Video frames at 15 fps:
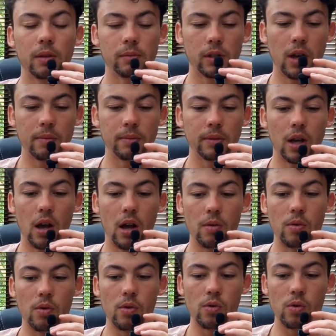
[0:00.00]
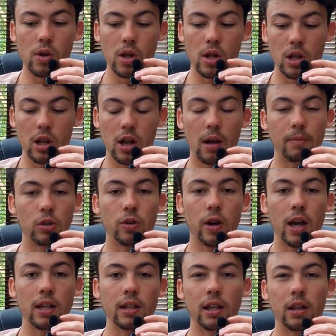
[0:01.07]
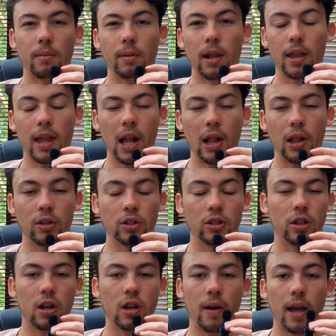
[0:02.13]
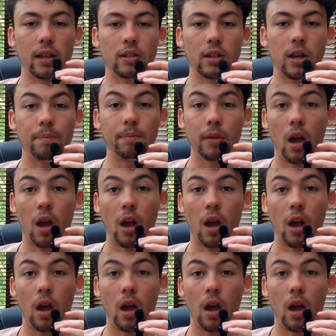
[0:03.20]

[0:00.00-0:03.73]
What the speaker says: sometimes I will look up a trade and I'll be like, that looks good, I'll enter.